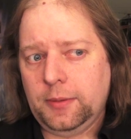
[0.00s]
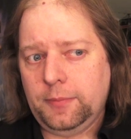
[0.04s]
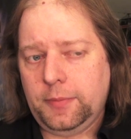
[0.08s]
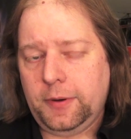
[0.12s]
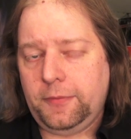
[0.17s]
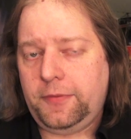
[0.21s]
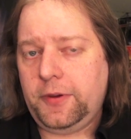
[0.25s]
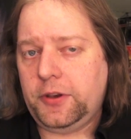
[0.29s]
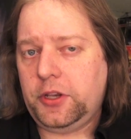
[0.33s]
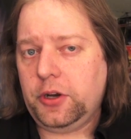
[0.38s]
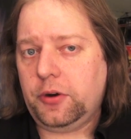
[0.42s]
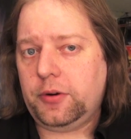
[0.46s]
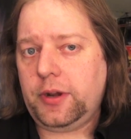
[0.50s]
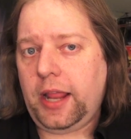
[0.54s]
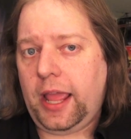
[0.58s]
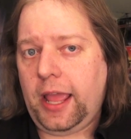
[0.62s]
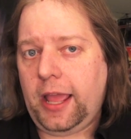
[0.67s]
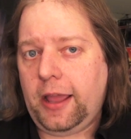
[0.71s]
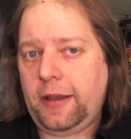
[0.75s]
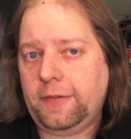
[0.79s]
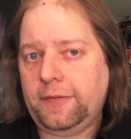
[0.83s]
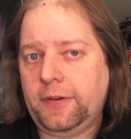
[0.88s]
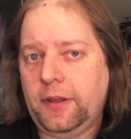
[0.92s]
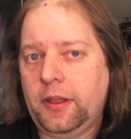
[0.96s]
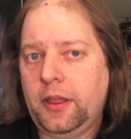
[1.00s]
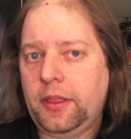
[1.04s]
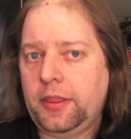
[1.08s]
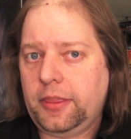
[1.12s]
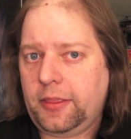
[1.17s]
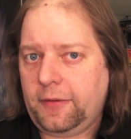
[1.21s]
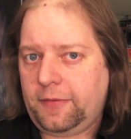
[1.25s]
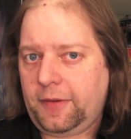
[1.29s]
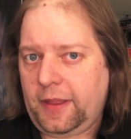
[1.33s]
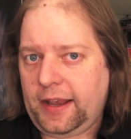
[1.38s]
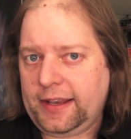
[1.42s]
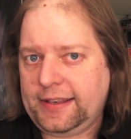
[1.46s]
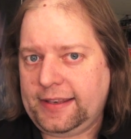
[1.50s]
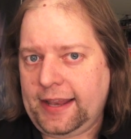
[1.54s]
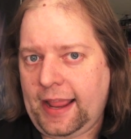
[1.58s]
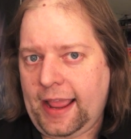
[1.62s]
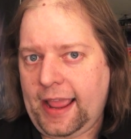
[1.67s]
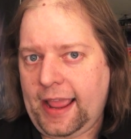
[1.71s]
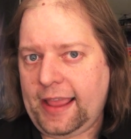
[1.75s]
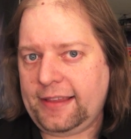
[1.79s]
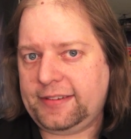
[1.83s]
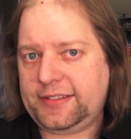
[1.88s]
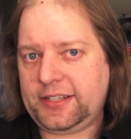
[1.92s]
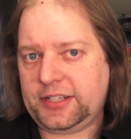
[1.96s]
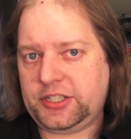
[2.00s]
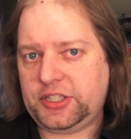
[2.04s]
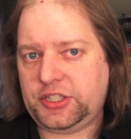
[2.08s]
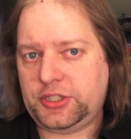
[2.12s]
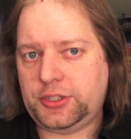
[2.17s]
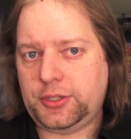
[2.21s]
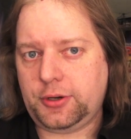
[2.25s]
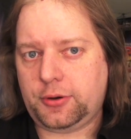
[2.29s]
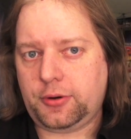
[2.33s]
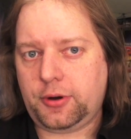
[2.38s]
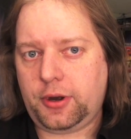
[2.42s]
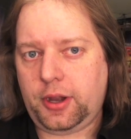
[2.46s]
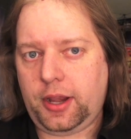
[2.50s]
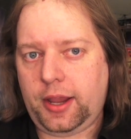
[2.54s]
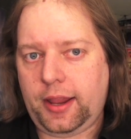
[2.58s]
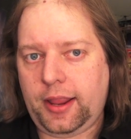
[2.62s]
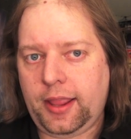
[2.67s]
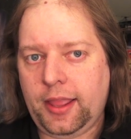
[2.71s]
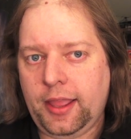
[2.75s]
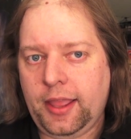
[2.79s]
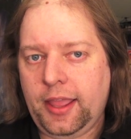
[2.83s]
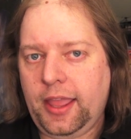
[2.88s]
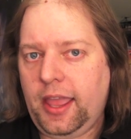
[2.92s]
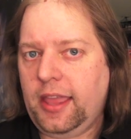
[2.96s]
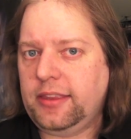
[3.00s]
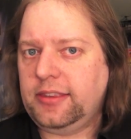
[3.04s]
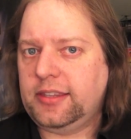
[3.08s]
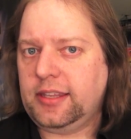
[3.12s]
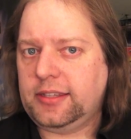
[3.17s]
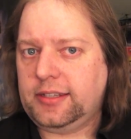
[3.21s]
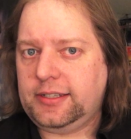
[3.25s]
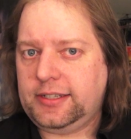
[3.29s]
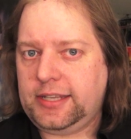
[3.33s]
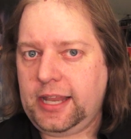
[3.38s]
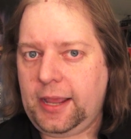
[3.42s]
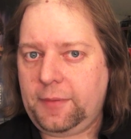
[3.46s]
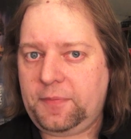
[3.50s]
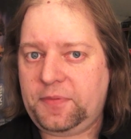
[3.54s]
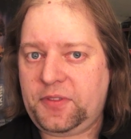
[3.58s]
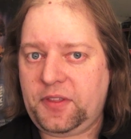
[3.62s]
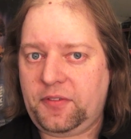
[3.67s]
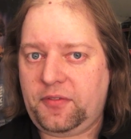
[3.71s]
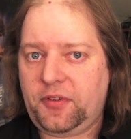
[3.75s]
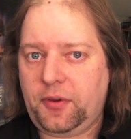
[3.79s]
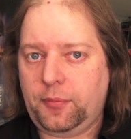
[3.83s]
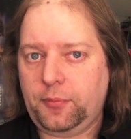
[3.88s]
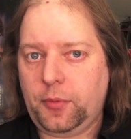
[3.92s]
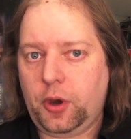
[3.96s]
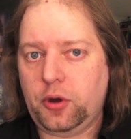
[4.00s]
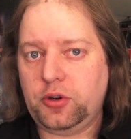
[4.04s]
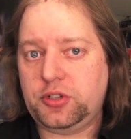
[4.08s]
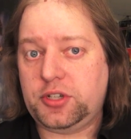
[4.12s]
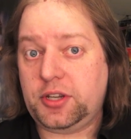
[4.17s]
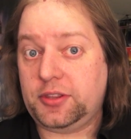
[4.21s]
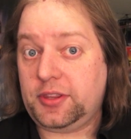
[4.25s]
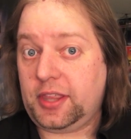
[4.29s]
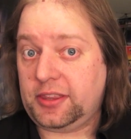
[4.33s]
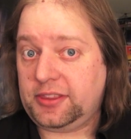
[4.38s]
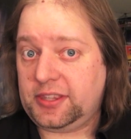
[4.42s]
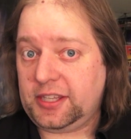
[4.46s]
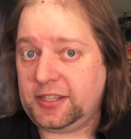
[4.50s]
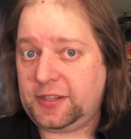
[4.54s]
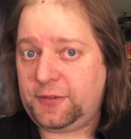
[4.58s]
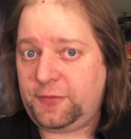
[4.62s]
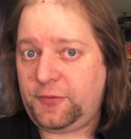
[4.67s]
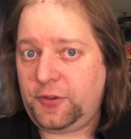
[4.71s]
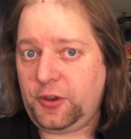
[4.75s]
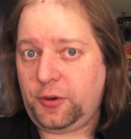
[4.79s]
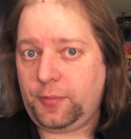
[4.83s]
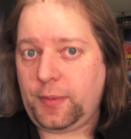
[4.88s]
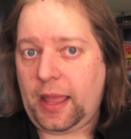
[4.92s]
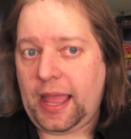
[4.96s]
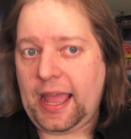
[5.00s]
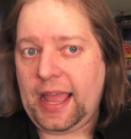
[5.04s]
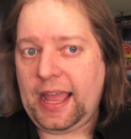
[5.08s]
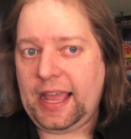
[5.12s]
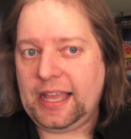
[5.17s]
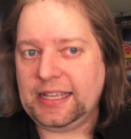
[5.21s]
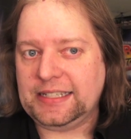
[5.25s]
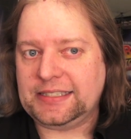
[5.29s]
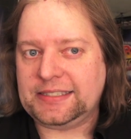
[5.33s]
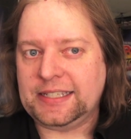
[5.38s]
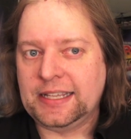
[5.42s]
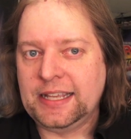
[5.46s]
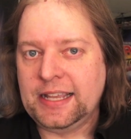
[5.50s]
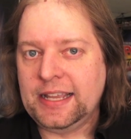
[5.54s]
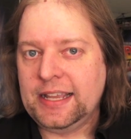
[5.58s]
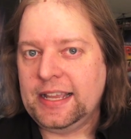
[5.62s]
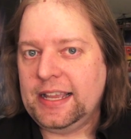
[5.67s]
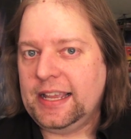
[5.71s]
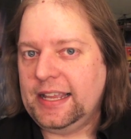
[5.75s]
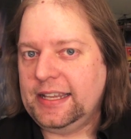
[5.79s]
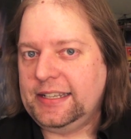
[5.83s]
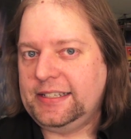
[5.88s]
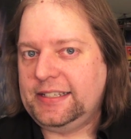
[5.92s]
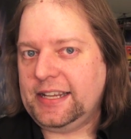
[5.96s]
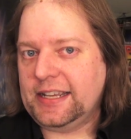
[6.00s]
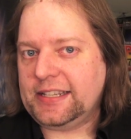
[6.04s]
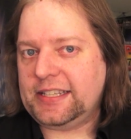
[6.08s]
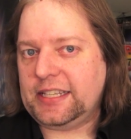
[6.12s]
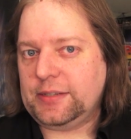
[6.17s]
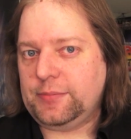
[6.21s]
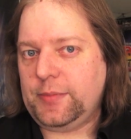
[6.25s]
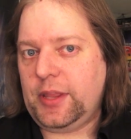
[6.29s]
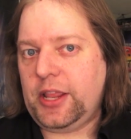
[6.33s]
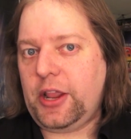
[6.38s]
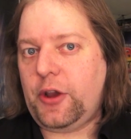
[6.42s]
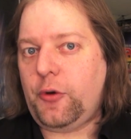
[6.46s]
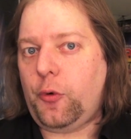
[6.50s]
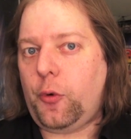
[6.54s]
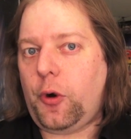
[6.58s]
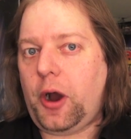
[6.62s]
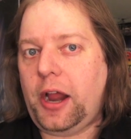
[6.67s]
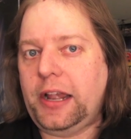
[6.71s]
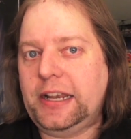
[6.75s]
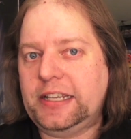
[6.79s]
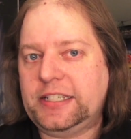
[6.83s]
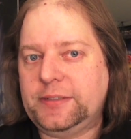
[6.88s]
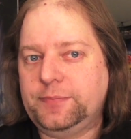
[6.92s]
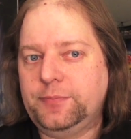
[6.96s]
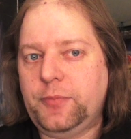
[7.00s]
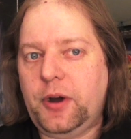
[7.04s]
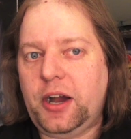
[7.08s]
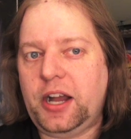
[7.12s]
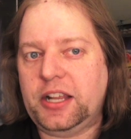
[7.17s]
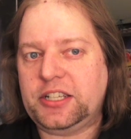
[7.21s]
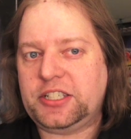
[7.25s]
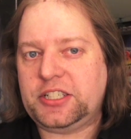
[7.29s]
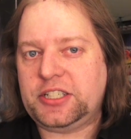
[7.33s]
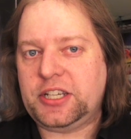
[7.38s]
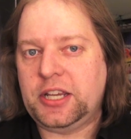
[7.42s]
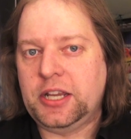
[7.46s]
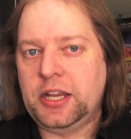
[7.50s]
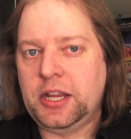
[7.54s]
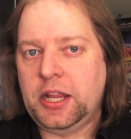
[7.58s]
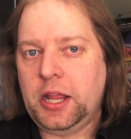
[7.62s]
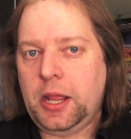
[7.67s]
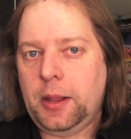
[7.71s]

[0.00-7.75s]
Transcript: but if you don't have the fantastic story and the depth of emotion that this film has, it doesn't mean quite as much.